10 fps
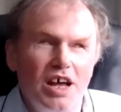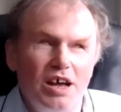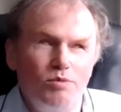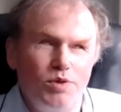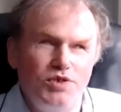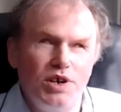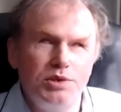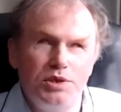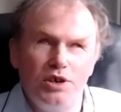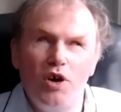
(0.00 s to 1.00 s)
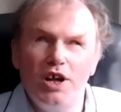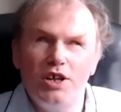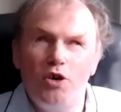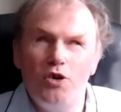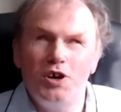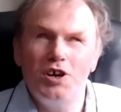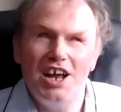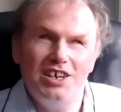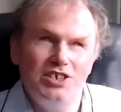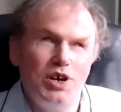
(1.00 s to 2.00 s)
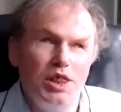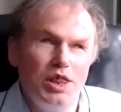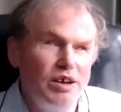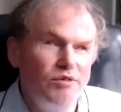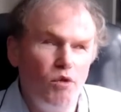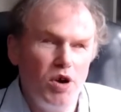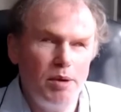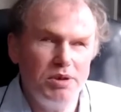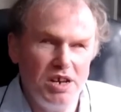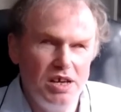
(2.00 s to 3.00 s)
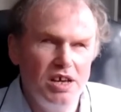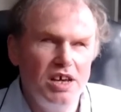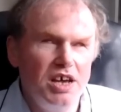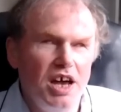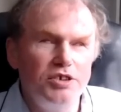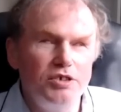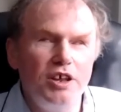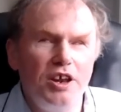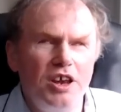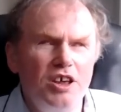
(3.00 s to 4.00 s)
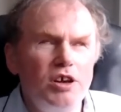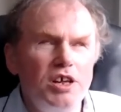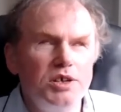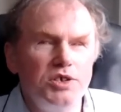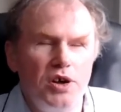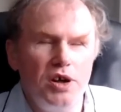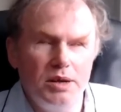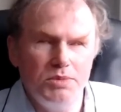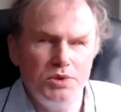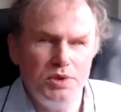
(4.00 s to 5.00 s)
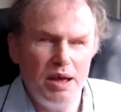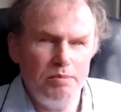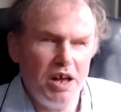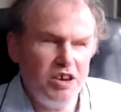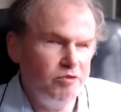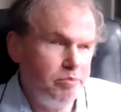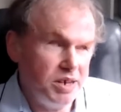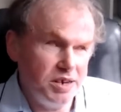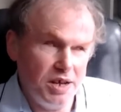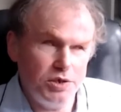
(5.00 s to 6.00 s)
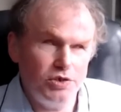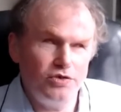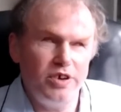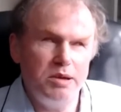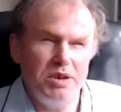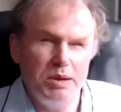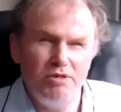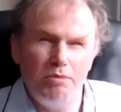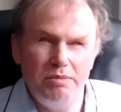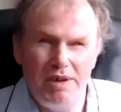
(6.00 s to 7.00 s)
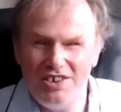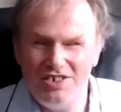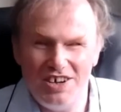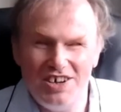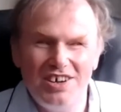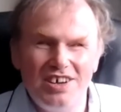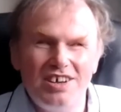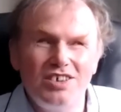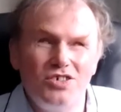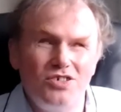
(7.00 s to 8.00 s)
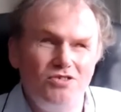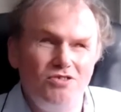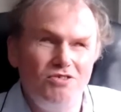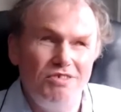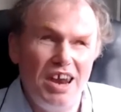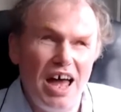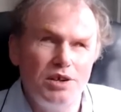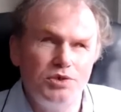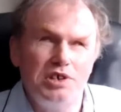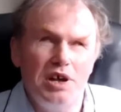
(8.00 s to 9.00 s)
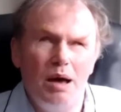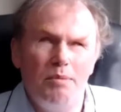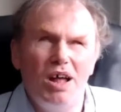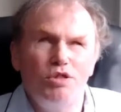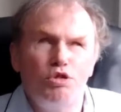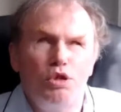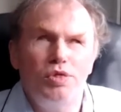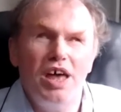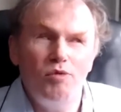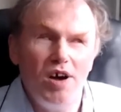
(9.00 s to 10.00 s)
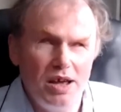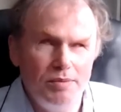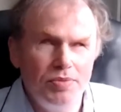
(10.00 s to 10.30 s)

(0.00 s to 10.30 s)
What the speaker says: with just the guide dog and each other for company. And in earlier times, that might have been extremely problematic to last a month that way.